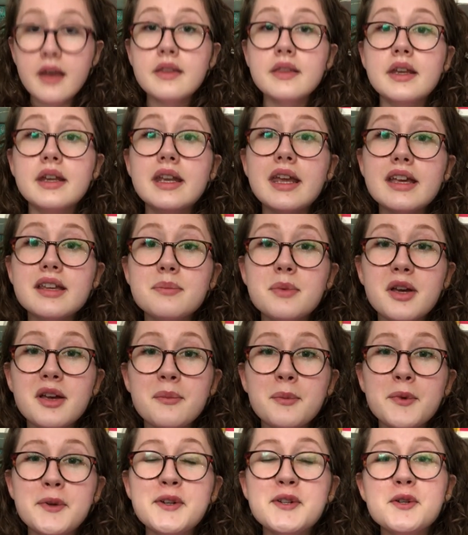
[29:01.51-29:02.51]
The next book
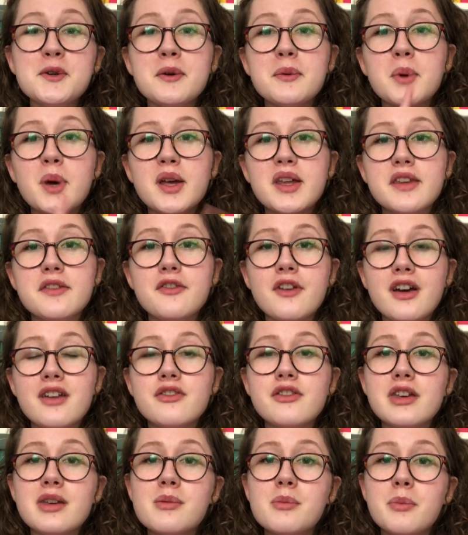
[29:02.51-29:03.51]
I'm going to talk about is 5
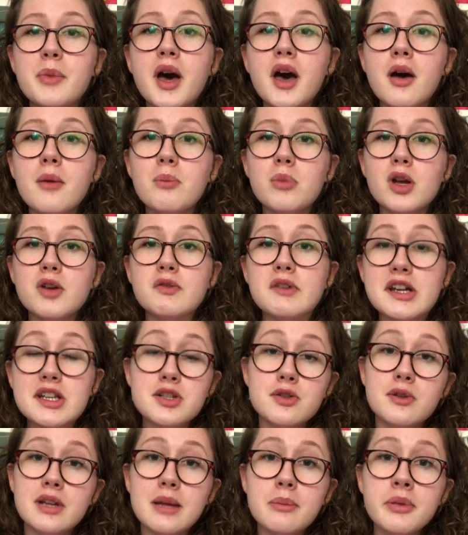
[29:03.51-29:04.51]
Feet Apart by
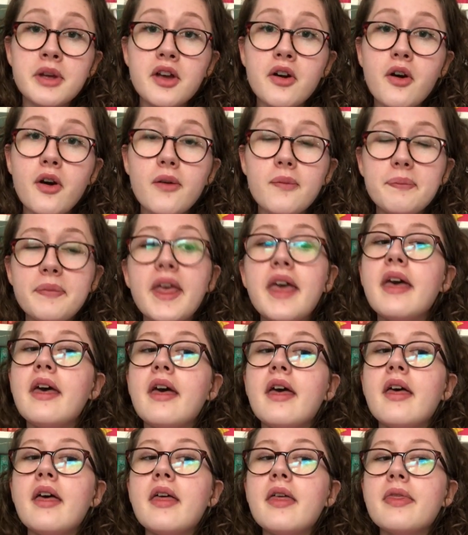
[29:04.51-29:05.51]
Rachel Lippincott.
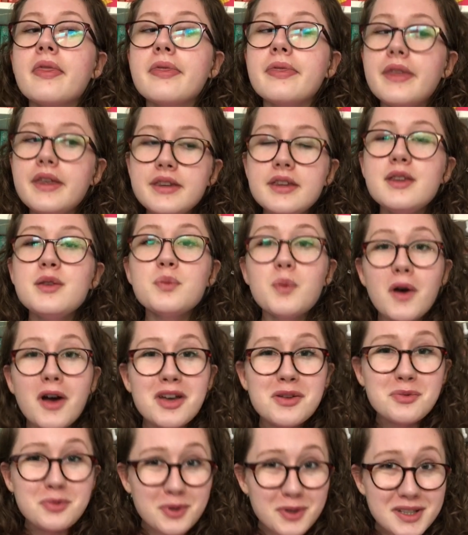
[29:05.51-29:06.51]
This is what
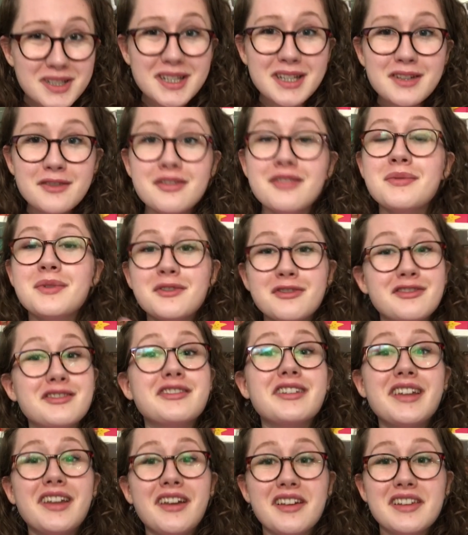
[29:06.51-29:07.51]
I wanted from The
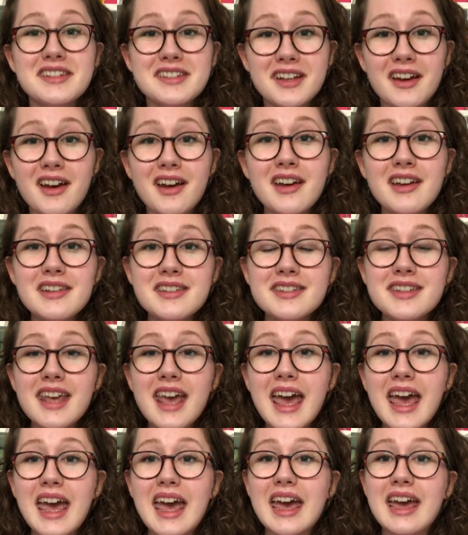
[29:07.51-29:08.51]
Fault in Our Stars,
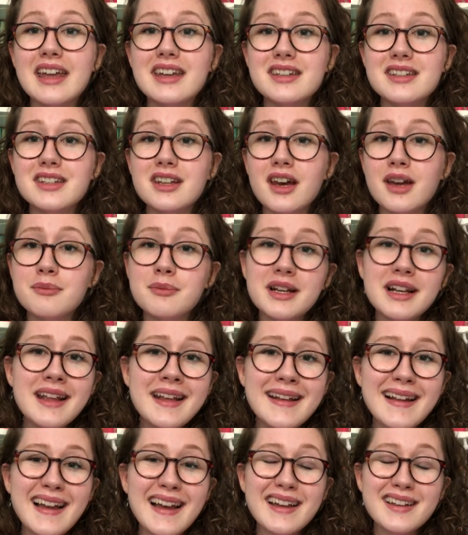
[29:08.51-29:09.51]
and I'm really
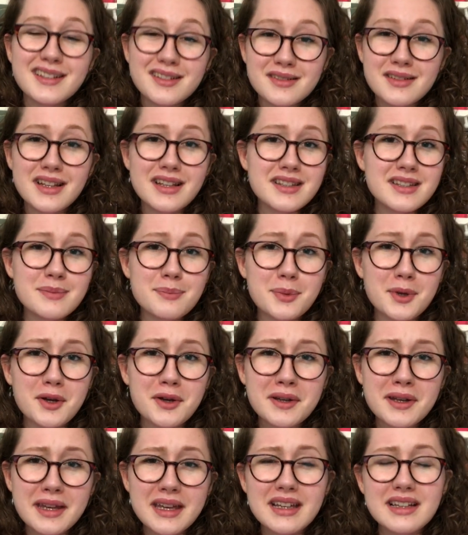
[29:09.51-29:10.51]
glad this
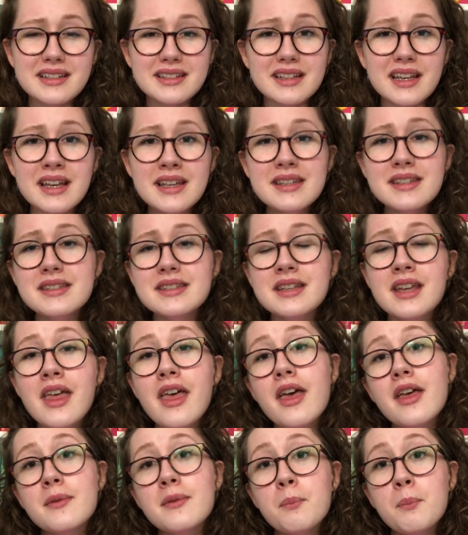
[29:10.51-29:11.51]
book exists.
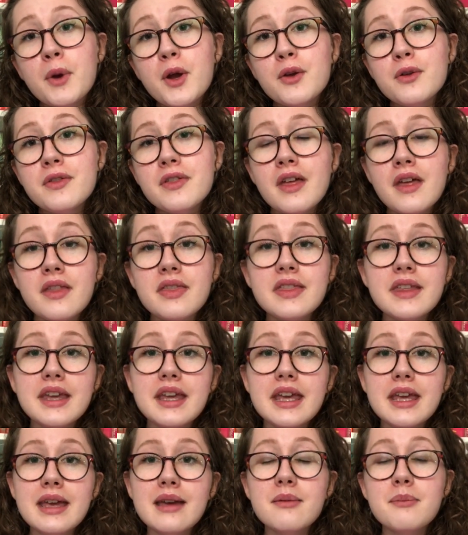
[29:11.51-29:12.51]
Both
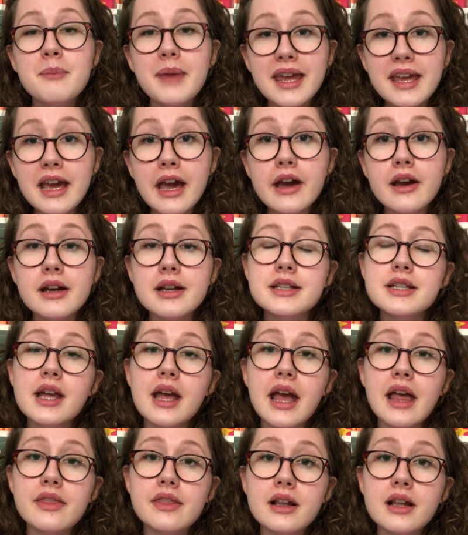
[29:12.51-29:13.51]
the main character
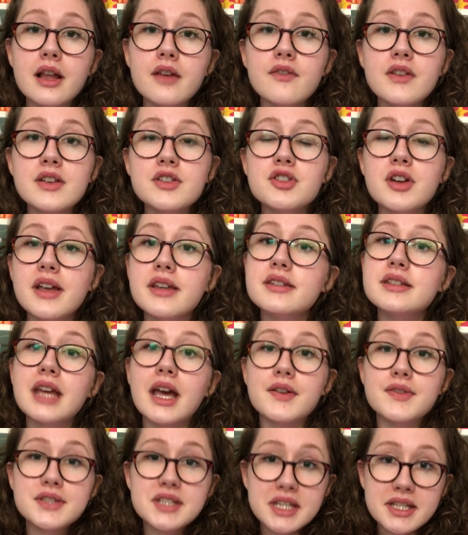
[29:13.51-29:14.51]
and the love interest
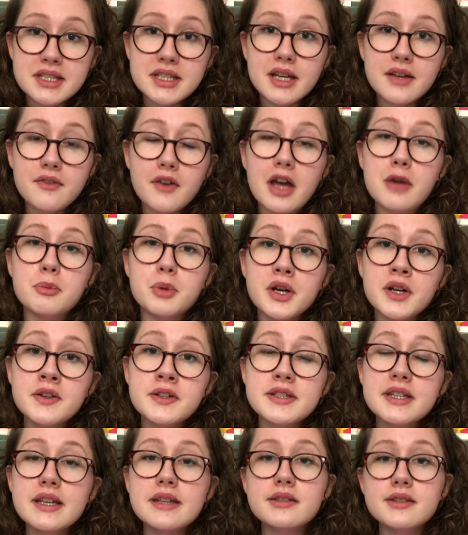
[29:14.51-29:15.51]
have cystic
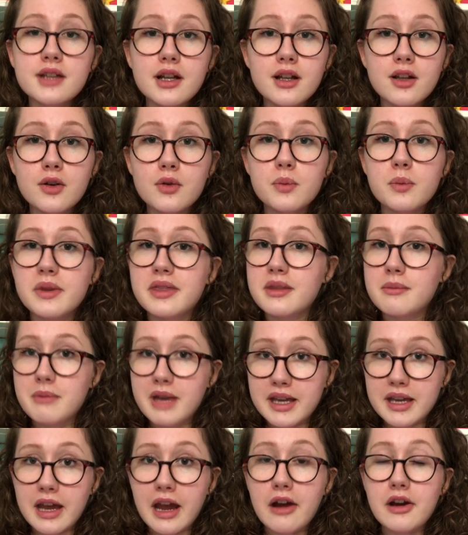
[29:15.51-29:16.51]
fibrosis, along with the
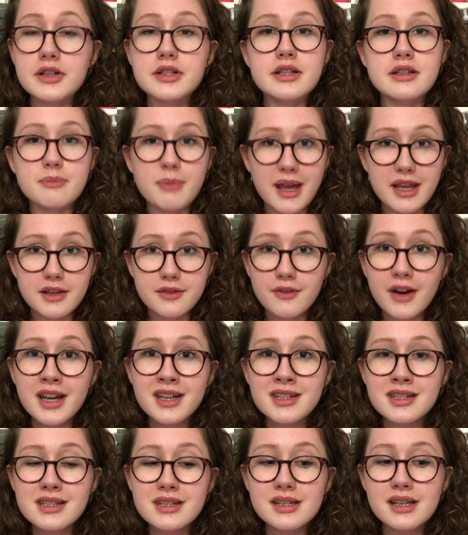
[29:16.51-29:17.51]
main character's best
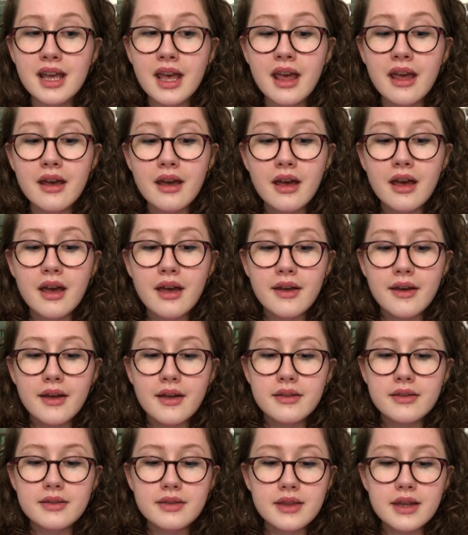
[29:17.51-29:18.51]
friend.
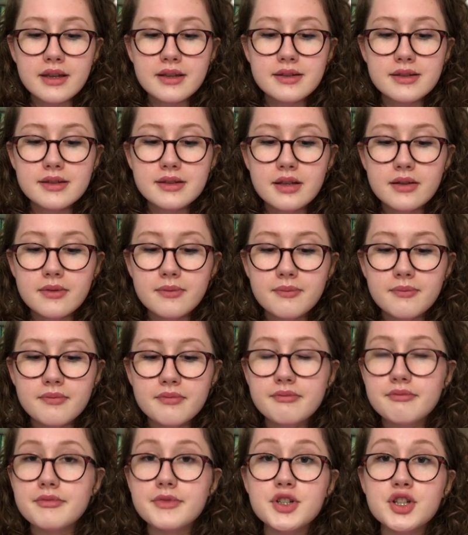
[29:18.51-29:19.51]
This
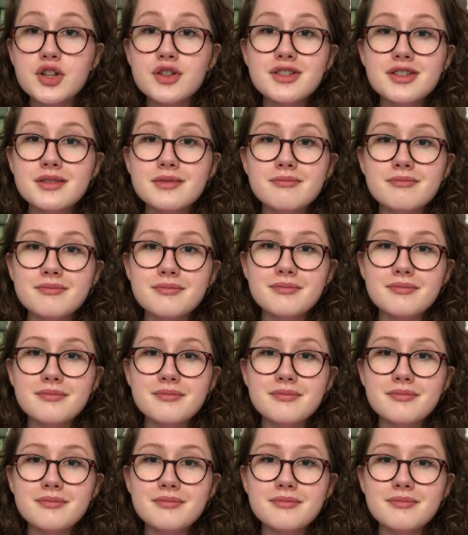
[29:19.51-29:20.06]
just...